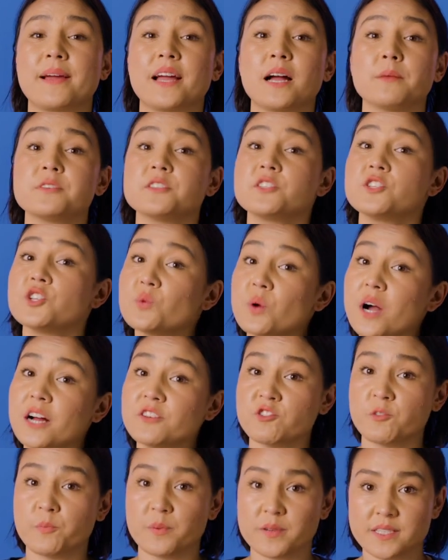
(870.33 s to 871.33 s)
by up to
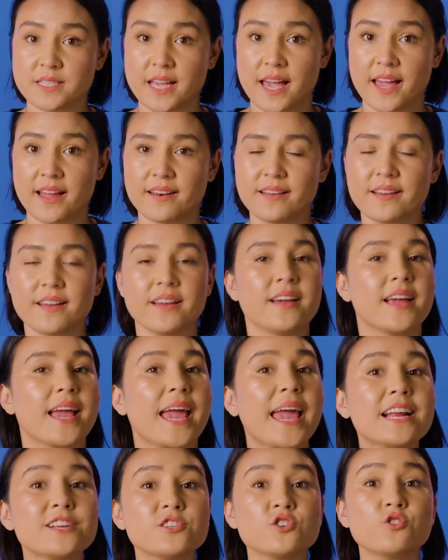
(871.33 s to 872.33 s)
200%
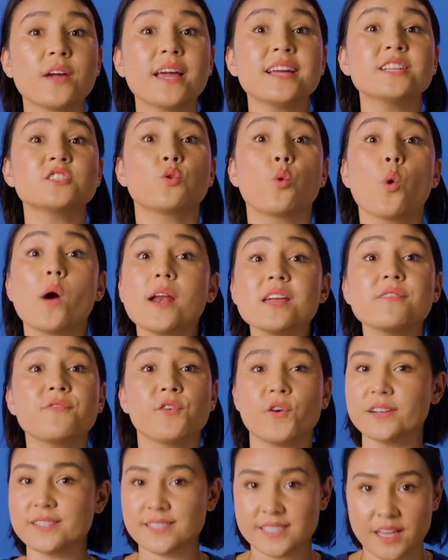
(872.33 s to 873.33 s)
and you'll get
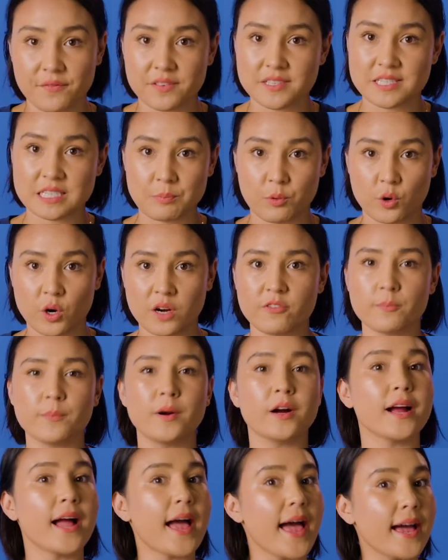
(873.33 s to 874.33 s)
24-7 support from
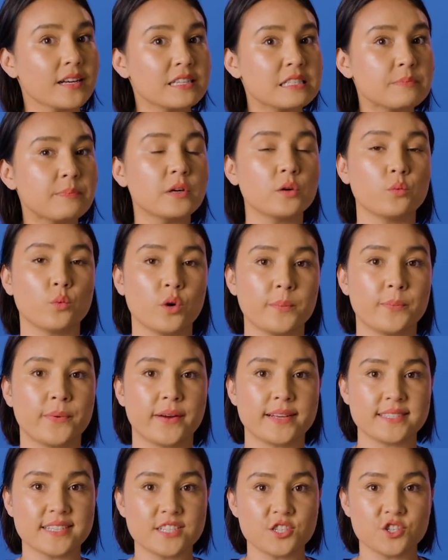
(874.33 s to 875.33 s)
our expert
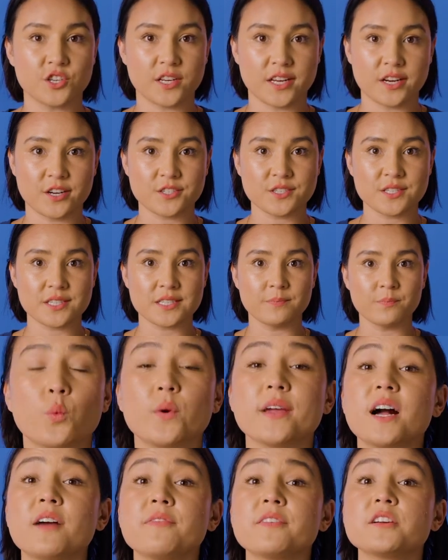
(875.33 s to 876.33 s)
WordPress engineers.
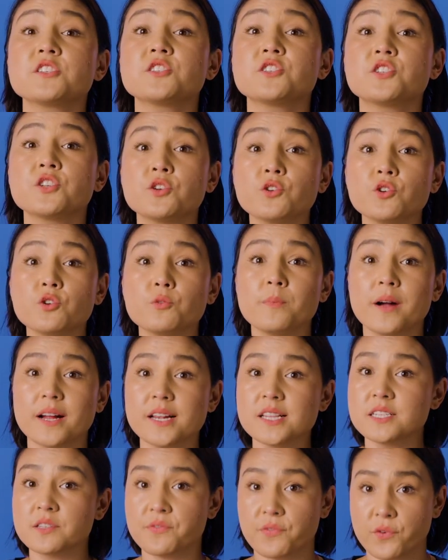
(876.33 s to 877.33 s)
We offer two
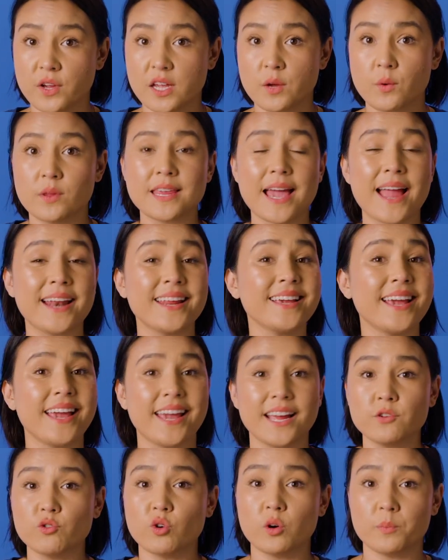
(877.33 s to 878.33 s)
months free with any
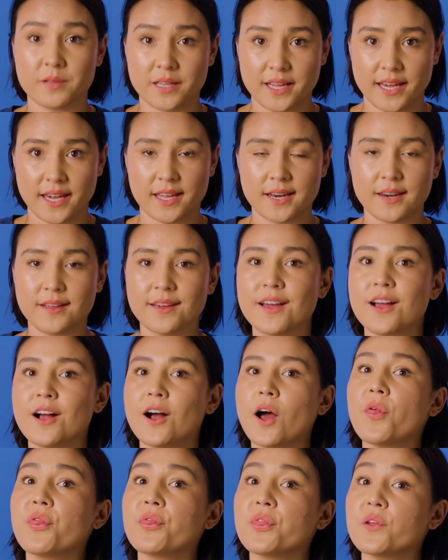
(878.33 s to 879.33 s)
annual plan,
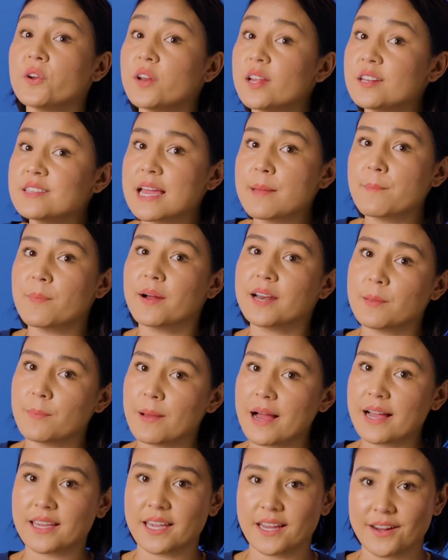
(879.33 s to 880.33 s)
a 30-day
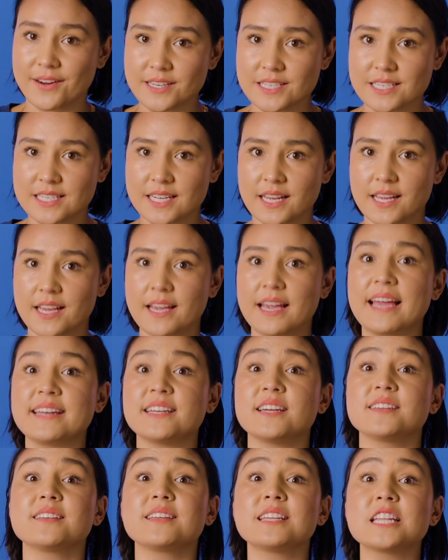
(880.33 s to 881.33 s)
money-back guarantee,
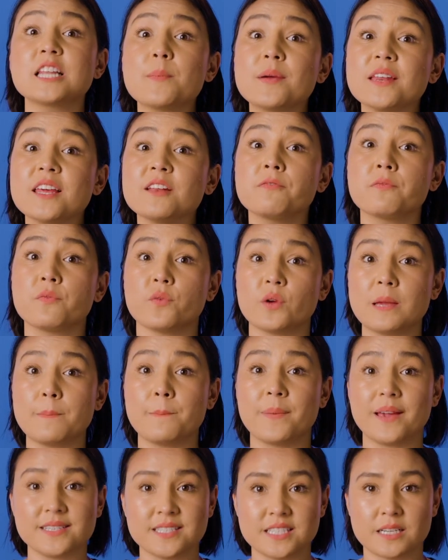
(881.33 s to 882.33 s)
and unlimited free
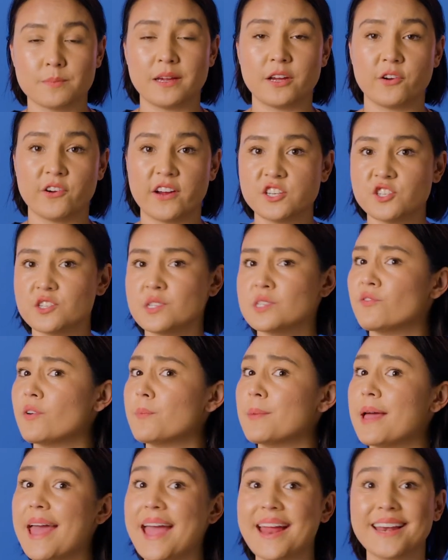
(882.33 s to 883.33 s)
basic migrations
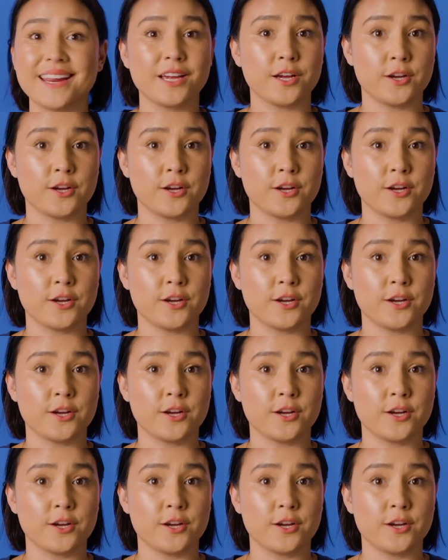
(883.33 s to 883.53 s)
from any